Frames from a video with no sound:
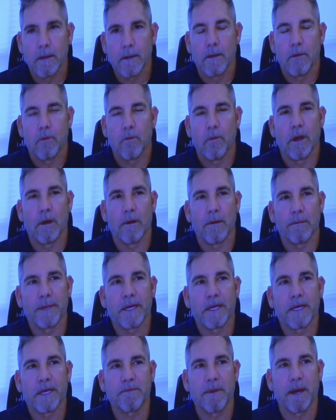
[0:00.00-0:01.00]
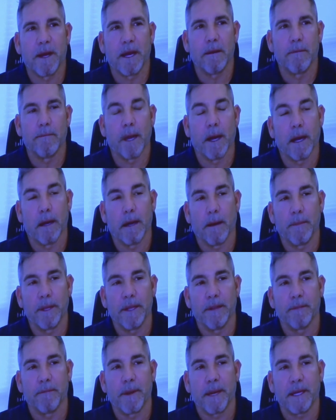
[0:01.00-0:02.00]
Well, because I
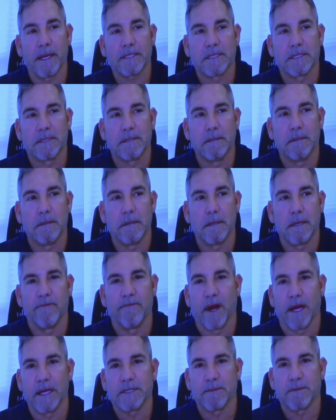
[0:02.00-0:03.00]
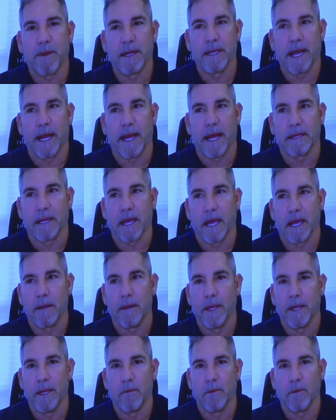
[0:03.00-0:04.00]
mean, the best advice my dad
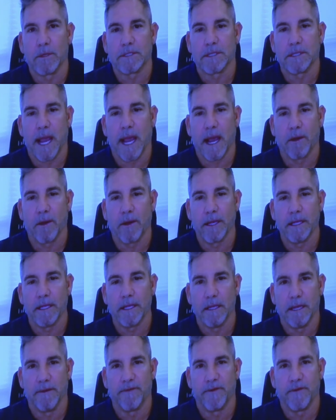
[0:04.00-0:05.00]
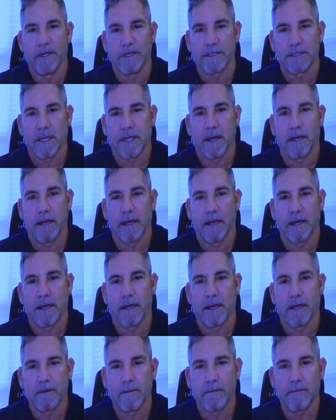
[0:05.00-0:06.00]
gave me was how he lived his life.
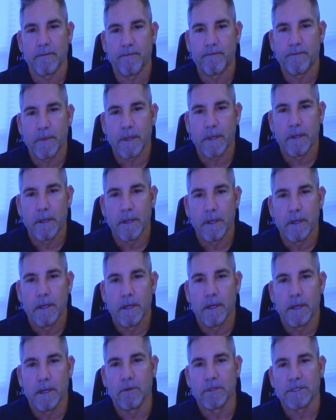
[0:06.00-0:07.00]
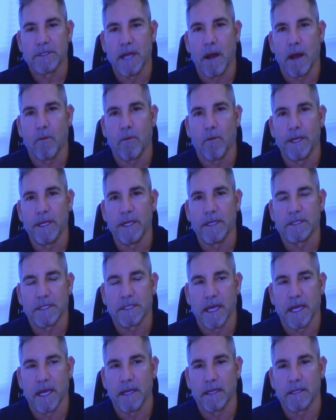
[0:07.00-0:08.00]
It was not what he
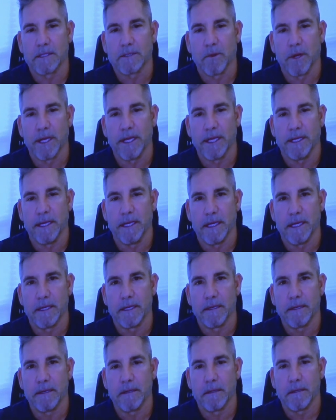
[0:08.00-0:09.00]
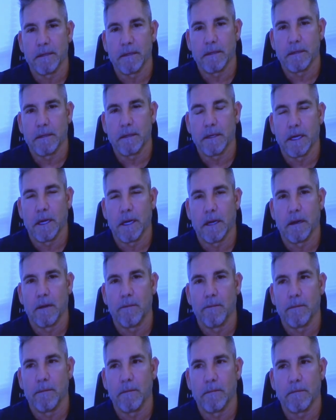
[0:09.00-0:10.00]
said; it's what he did.
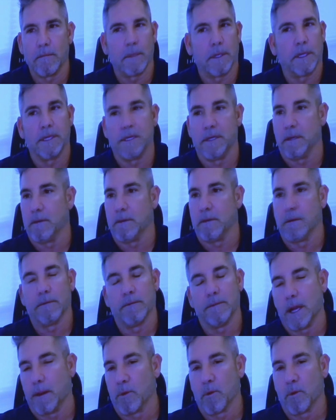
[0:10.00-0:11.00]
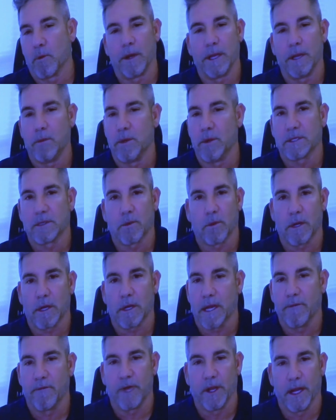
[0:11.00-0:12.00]
He Number one, he went to
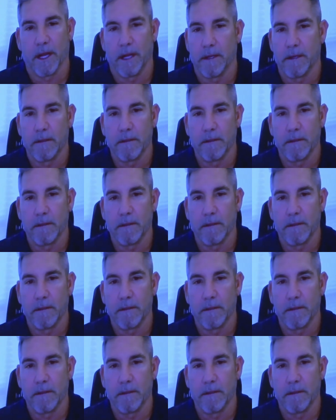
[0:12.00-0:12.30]
work every day,